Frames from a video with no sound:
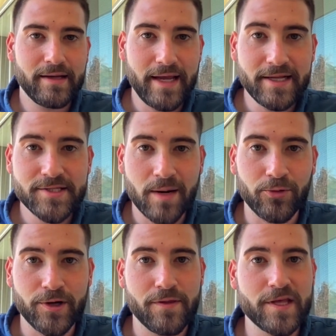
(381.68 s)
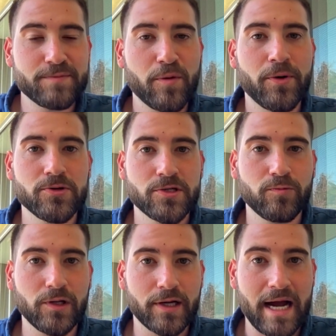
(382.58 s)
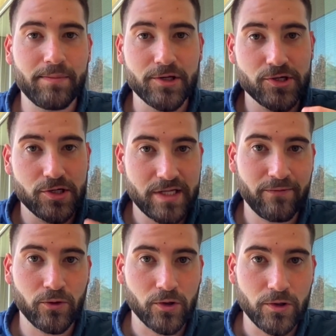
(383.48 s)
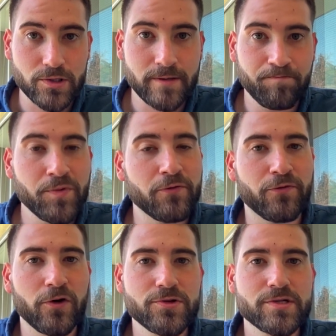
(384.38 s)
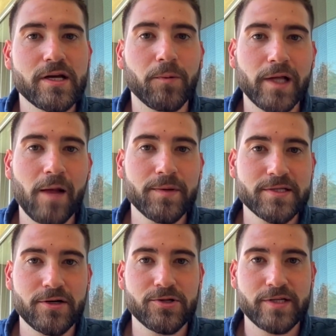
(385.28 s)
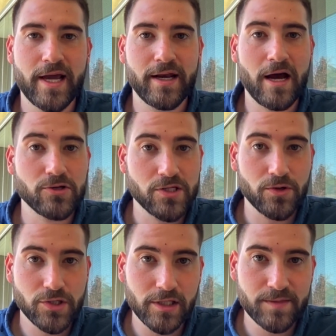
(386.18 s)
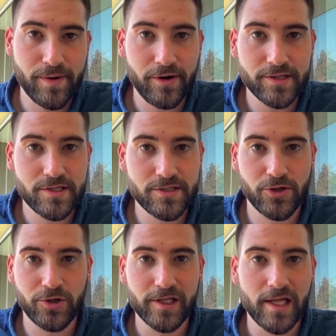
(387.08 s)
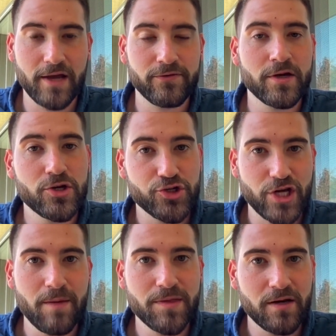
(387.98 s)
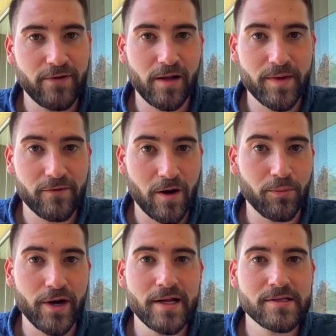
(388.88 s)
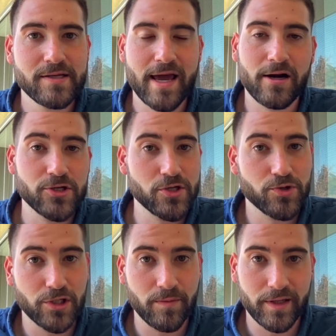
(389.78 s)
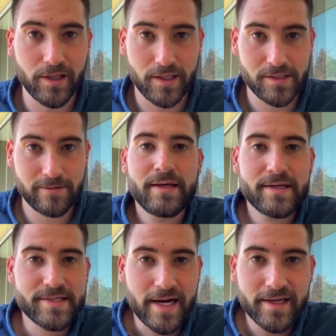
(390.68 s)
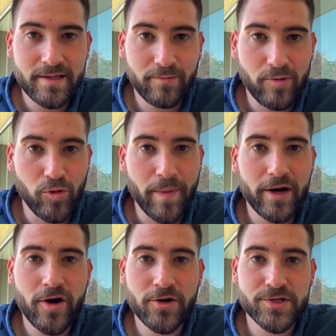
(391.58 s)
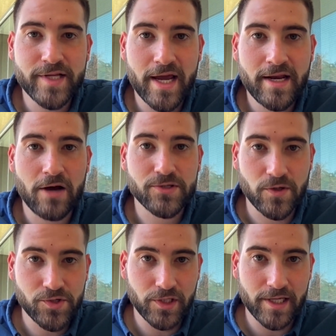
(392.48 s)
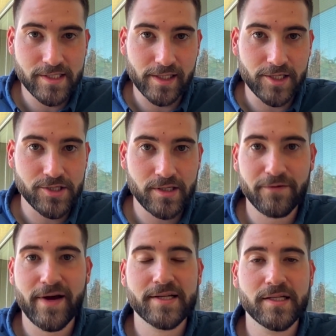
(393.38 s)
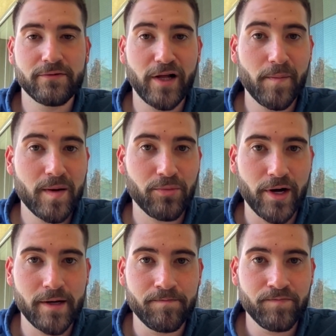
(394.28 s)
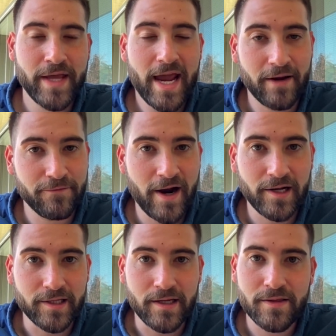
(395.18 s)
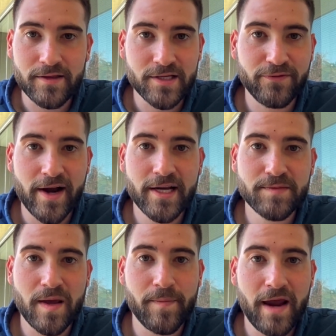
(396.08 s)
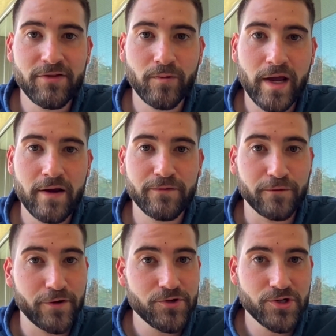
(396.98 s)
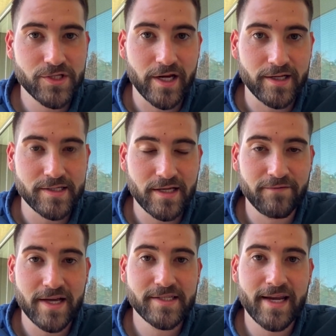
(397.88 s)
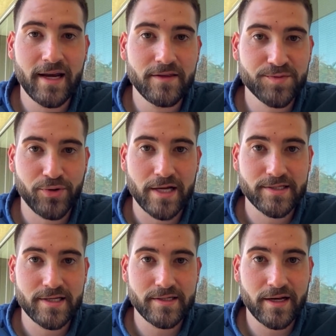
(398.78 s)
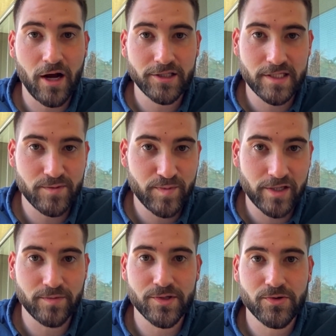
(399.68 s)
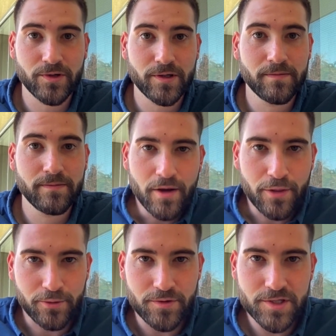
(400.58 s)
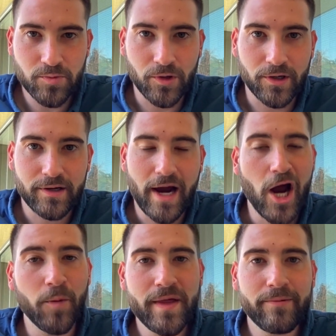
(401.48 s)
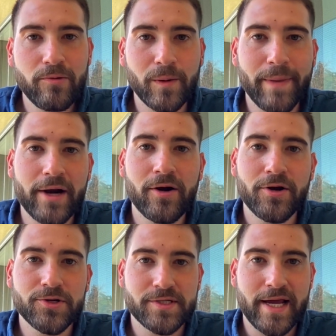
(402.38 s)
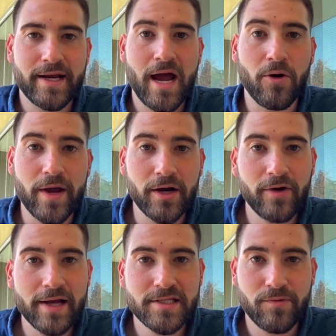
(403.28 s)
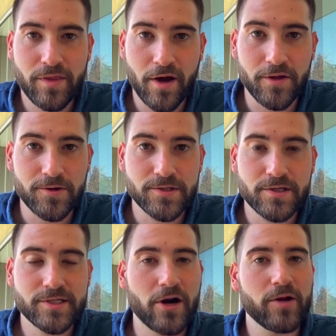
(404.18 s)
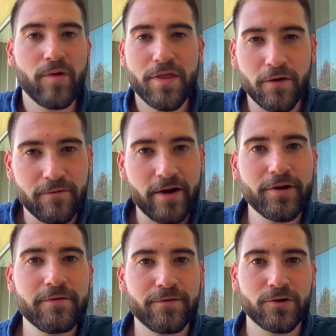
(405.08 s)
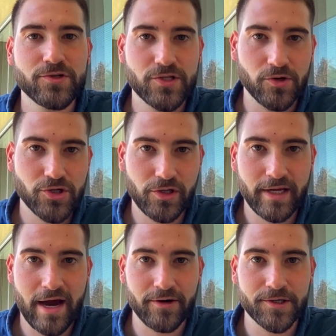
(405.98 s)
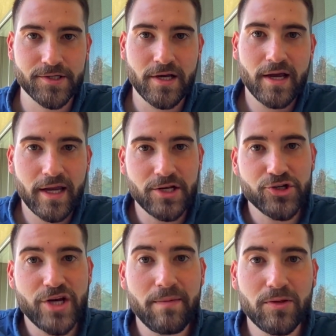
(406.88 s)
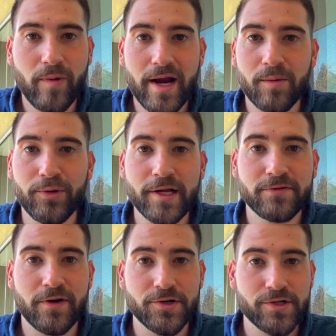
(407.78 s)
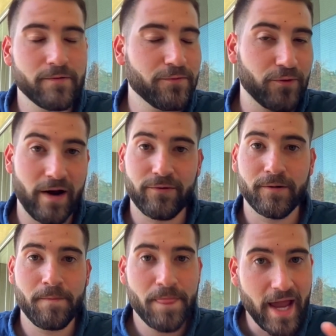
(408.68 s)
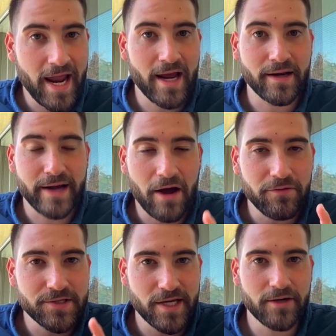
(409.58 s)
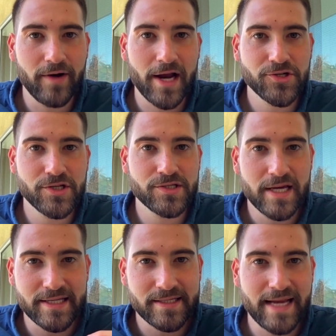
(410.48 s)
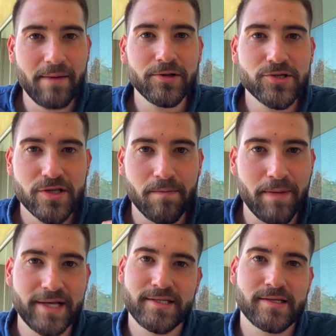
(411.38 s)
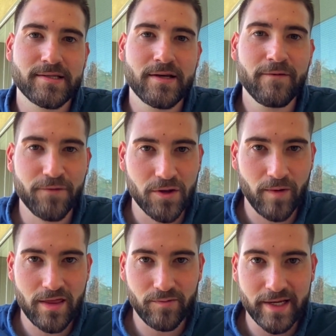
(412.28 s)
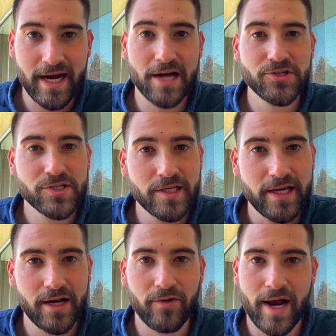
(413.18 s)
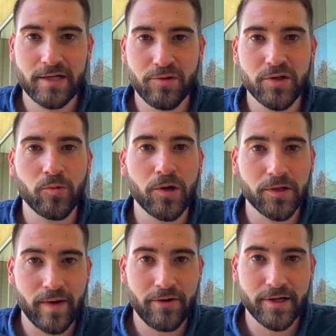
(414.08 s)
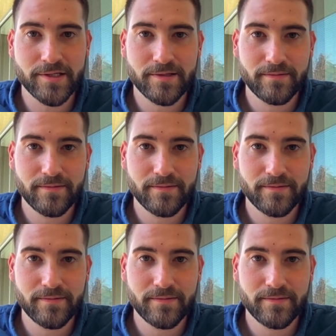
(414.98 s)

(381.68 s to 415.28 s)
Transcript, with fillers: In summary, this proposal will accomplish several goals. First, it will help us understand how social experiences in early life shape the development of our brains and our social abilities. Second, we will better understand how social isolation affects the developing brain. And finally, these findings may pave the way for future studies investigating this process in autism spectrum disorder. Through this work, I hope that we will better understand how interacting with others, starting with our very first social encounters, can shape the way our brains function forever, and how these interactions establish the basis for the way that we consciously interact with the world around us.